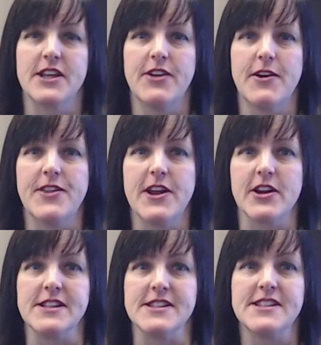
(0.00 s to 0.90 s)
of their
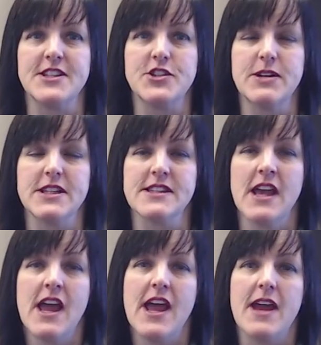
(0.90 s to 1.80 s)
constituents
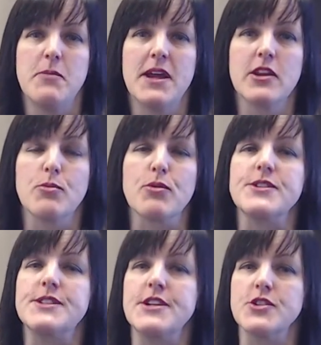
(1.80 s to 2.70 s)
and make their
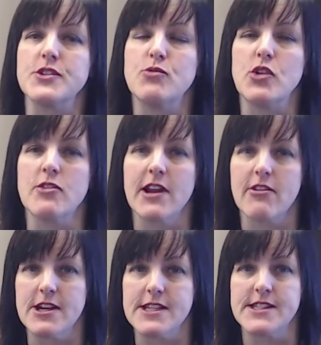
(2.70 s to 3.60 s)
procedures more
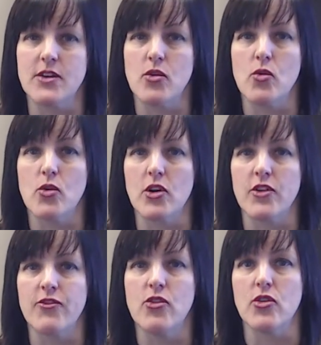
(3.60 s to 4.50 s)
rigorous in order
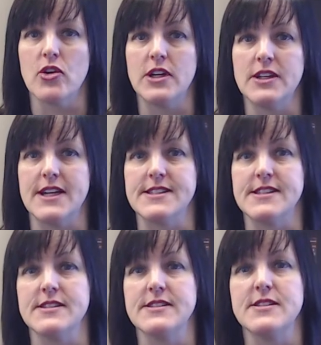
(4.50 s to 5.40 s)
for a
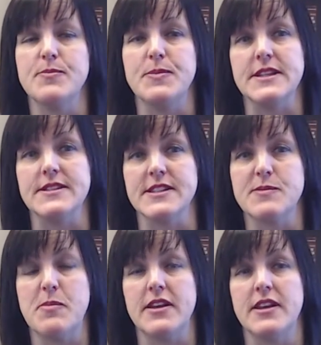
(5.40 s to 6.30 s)
license to be
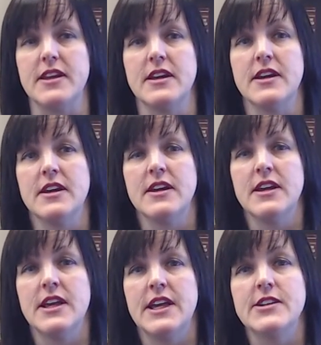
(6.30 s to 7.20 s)
suspended.
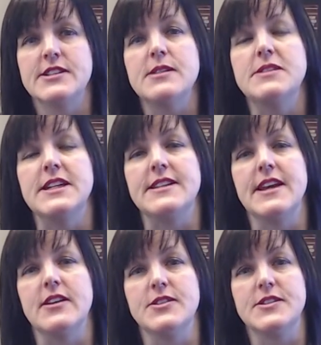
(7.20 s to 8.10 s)
Here's some
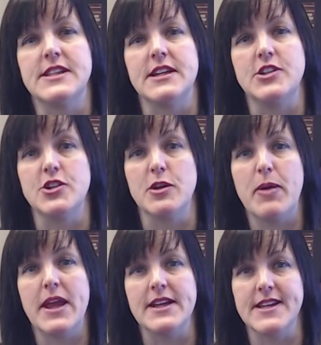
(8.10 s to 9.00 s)
details that you should
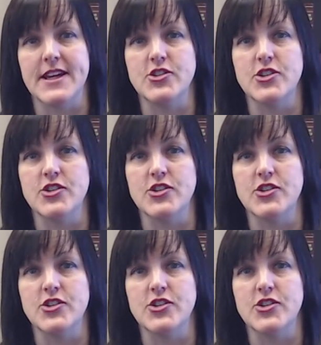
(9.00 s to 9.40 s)
pay attention